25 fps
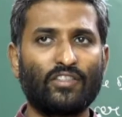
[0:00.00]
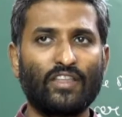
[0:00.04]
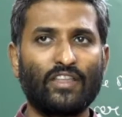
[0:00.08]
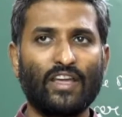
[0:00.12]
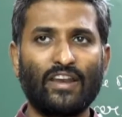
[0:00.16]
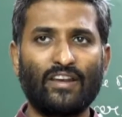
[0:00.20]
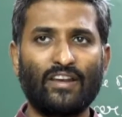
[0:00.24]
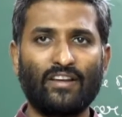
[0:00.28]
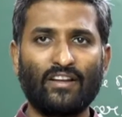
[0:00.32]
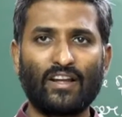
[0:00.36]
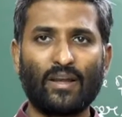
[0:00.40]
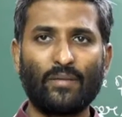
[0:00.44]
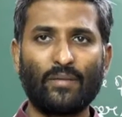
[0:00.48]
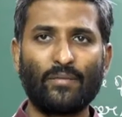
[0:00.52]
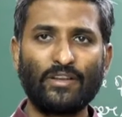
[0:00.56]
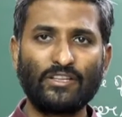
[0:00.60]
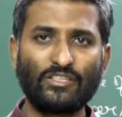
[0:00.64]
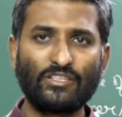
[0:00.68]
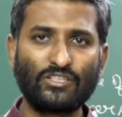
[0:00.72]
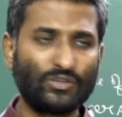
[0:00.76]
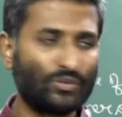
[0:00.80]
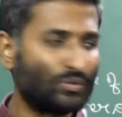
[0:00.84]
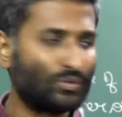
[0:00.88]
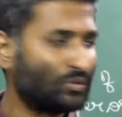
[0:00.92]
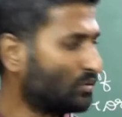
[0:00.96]
Then coming
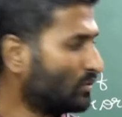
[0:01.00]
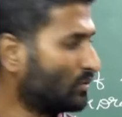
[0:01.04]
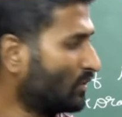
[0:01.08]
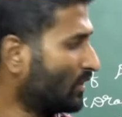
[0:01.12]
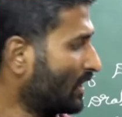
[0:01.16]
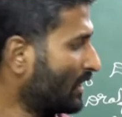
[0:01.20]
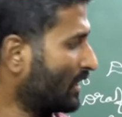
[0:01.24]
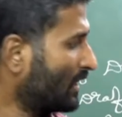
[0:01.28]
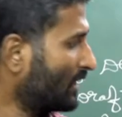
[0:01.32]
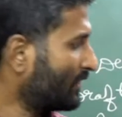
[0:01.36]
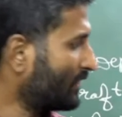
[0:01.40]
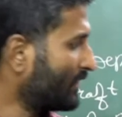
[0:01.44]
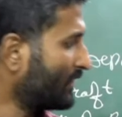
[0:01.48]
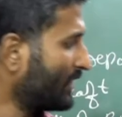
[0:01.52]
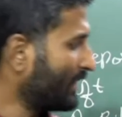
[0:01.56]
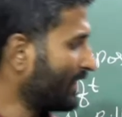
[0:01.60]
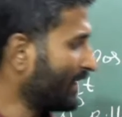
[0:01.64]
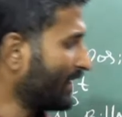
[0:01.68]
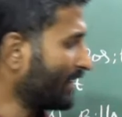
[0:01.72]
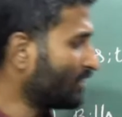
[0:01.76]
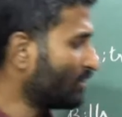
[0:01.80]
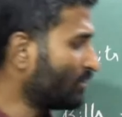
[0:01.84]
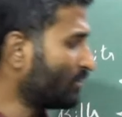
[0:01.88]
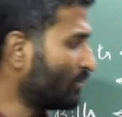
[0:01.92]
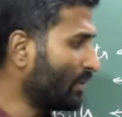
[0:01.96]
to the
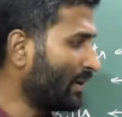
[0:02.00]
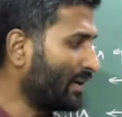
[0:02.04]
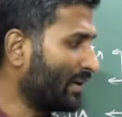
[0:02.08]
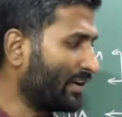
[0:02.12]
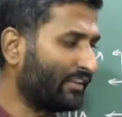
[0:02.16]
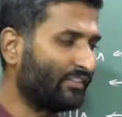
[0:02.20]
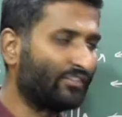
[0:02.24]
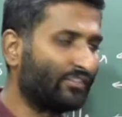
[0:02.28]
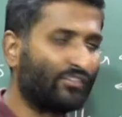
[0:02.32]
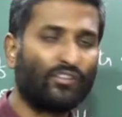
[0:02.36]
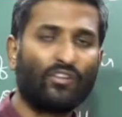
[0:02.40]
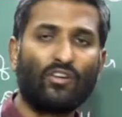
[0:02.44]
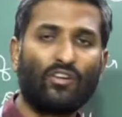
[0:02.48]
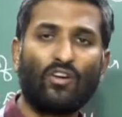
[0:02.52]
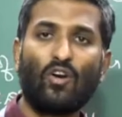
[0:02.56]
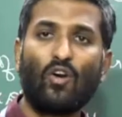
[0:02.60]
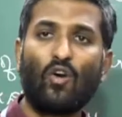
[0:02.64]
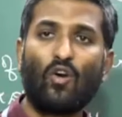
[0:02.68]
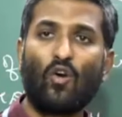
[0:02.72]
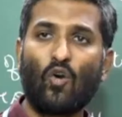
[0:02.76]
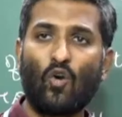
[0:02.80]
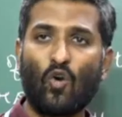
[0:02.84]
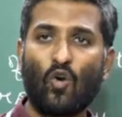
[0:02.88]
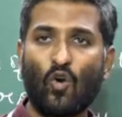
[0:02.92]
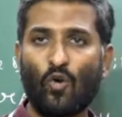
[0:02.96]
next one is
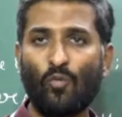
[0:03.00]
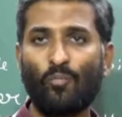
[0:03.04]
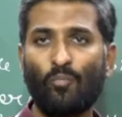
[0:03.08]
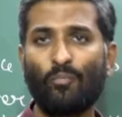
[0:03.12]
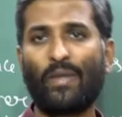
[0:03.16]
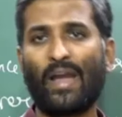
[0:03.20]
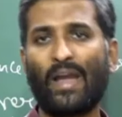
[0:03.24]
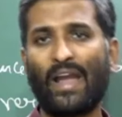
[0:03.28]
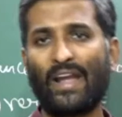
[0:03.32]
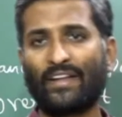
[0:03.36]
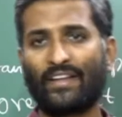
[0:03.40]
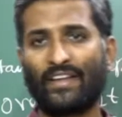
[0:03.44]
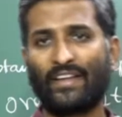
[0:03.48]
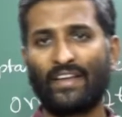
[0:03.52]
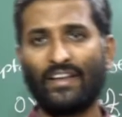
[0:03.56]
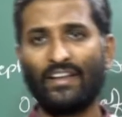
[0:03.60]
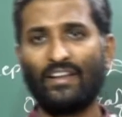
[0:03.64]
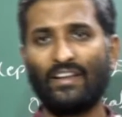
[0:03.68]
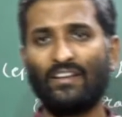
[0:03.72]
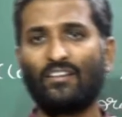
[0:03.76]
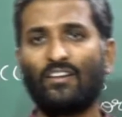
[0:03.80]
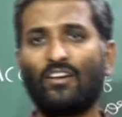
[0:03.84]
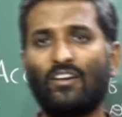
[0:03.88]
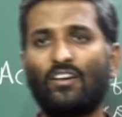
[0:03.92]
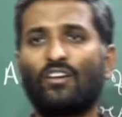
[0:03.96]
home banking.
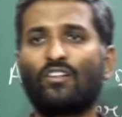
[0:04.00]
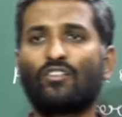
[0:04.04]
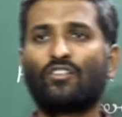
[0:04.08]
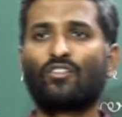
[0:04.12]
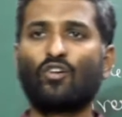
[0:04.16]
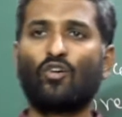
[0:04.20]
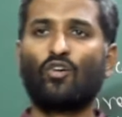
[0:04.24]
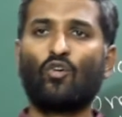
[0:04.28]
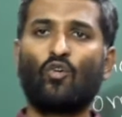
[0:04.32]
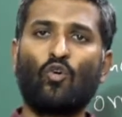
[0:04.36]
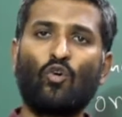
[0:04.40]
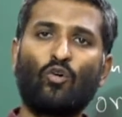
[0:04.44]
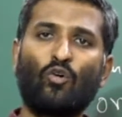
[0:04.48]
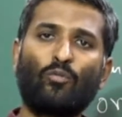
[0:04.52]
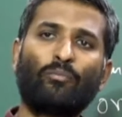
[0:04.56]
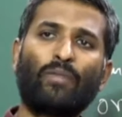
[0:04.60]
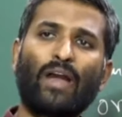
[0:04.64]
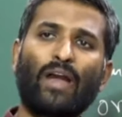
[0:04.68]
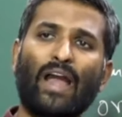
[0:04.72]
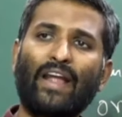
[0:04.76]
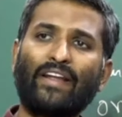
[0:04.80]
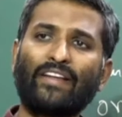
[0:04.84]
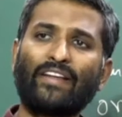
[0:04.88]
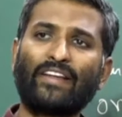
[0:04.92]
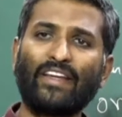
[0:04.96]
So home
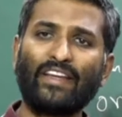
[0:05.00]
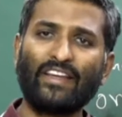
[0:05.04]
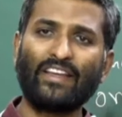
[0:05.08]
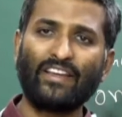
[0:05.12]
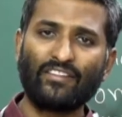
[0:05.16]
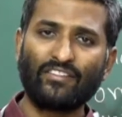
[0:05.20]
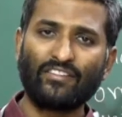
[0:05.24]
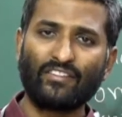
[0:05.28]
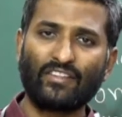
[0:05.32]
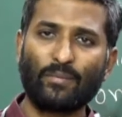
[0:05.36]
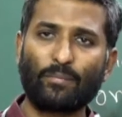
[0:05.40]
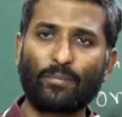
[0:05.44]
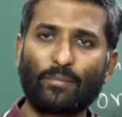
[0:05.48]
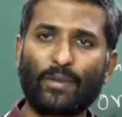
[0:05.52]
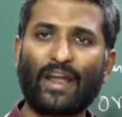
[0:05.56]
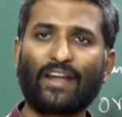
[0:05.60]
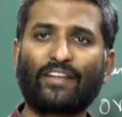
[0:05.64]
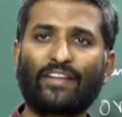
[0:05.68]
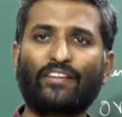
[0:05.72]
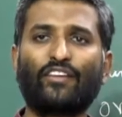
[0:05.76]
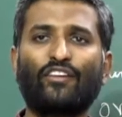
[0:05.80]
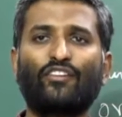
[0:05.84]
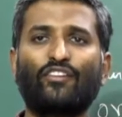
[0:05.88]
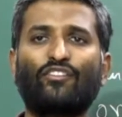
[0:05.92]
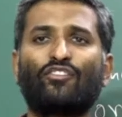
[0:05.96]
banking is the
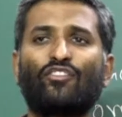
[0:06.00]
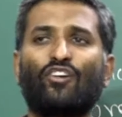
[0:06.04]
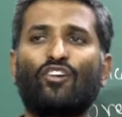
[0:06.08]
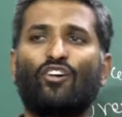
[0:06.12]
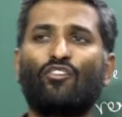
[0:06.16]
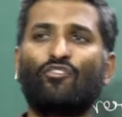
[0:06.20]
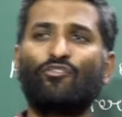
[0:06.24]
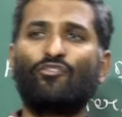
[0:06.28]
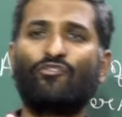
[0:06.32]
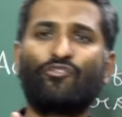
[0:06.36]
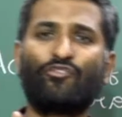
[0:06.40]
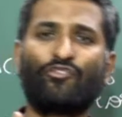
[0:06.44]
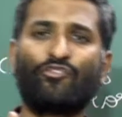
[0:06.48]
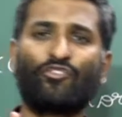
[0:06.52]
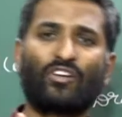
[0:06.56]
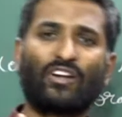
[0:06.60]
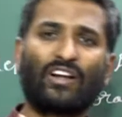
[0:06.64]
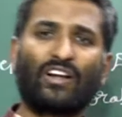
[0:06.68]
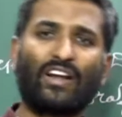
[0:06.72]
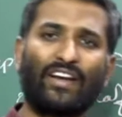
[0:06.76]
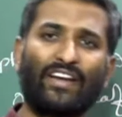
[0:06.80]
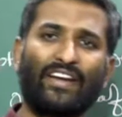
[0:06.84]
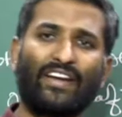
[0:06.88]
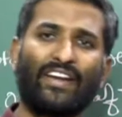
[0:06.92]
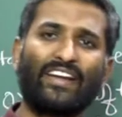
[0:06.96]
practice of
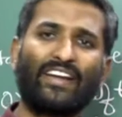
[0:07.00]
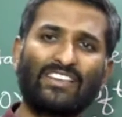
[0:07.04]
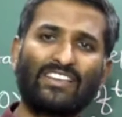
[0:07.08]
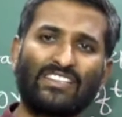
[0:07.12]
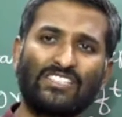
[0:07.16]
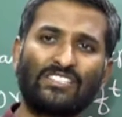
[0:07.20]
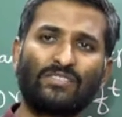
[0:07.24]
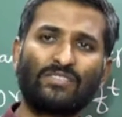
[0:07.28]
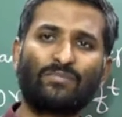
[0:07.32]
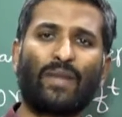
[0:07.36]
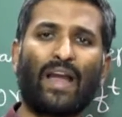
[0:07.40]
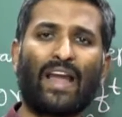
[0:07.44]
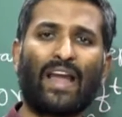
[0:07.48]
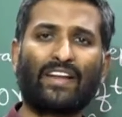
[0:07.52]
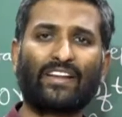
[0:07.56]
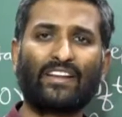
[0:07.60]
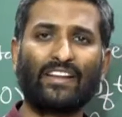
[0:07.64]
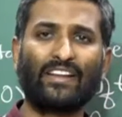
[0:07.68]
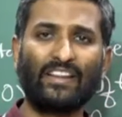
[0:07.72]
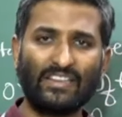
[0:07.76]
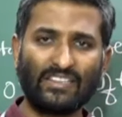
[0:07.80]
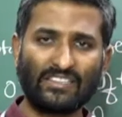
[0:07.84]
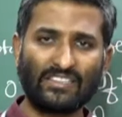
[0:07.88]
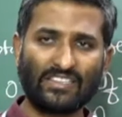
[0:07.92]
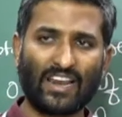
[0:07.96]
conducting
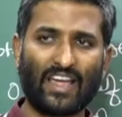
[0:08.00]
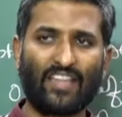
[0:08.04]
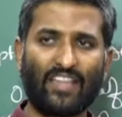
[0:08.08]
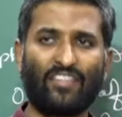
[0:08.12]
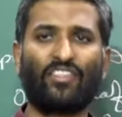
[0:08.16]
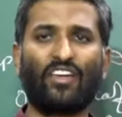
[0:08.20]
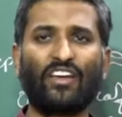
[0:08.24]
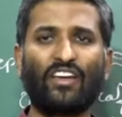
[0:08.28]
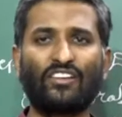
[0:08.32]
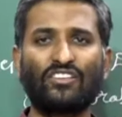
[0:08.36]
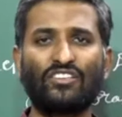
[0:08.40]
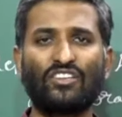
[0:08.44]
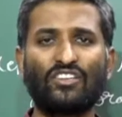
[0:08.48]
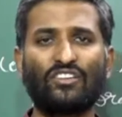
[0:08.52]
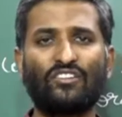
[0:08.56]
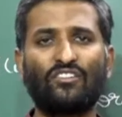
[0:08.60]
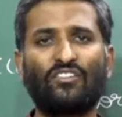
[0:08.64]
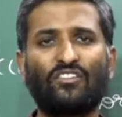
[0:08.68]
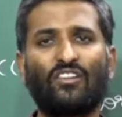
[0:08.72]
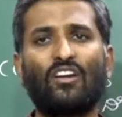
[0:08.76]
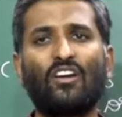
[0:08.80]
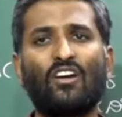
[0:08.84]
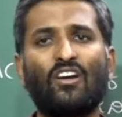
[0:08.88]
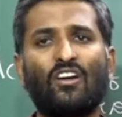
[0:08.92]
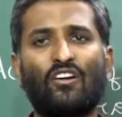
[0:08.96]
banking transaction